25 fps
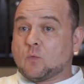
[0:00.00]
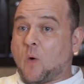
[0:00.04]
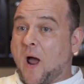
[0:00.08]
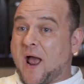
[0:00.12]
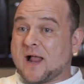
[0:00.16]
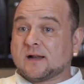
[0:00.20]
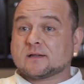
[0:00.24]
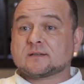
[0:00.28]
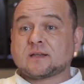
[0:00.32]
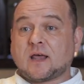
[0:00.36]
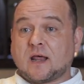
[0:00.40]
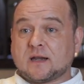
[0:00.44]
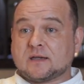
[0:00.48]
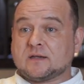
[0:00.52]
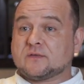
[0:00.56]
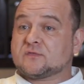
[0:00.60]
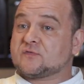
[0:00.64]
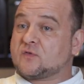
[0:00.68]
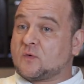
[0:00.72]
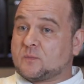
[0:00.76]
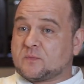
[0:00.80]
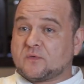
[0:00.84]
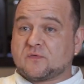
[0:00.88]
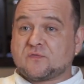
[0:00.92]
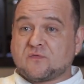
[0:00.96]
wild honey
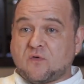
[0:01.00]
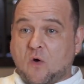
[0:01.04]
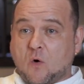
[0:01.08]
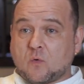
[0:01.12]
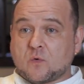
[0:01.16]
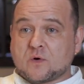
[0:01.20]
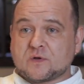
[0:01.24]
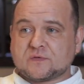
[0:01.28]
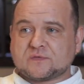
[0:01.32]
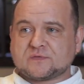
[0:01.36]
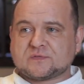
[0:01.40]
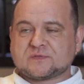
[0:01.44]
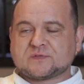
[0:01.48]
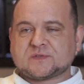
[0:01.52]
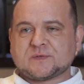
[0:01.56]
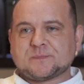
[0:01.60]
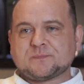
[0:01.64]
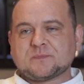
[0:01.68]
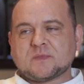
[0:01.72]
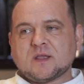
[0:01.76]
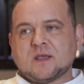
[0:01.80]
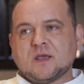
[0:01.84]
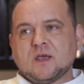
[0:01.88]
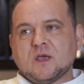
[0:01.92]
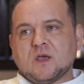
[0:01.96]
from the forest.
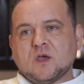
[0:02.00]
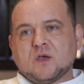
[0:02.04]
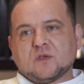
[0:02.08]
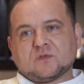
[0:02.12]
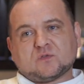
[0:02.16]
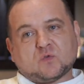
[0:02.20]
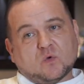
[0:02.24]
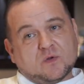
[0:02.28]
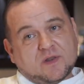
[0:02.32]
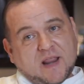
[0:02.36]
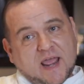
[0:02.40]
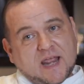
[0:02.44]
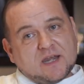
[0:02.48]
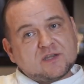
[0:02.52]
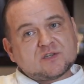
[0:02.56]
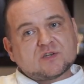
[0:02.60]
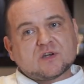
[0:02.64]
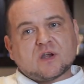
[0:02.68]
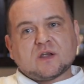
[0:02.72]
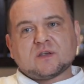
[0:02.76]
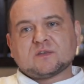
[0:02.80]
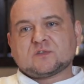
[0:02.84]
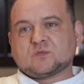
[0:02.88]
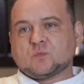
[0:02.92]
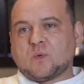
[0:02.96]
So
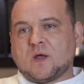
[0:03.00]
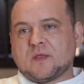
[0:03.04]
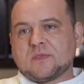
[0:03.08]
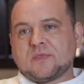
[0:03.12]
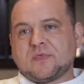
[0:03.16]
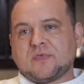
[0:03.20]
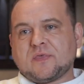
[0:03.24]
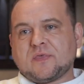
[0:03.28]
nature is one